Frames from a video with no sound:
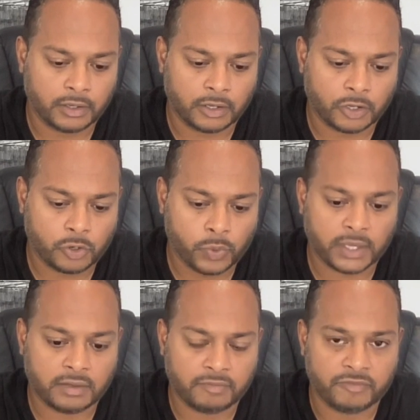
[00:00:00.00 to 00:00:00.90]
a,
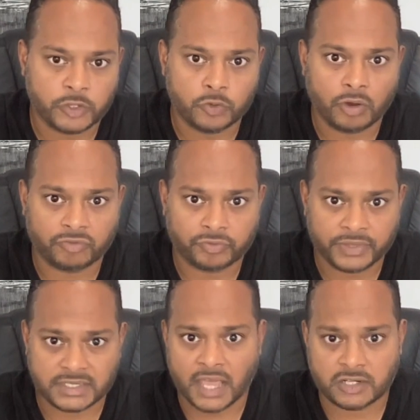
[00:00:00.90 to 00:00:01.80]
quick view of
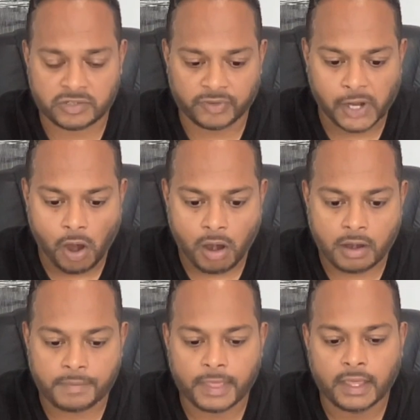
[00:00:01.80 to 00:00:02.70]
the status of your car,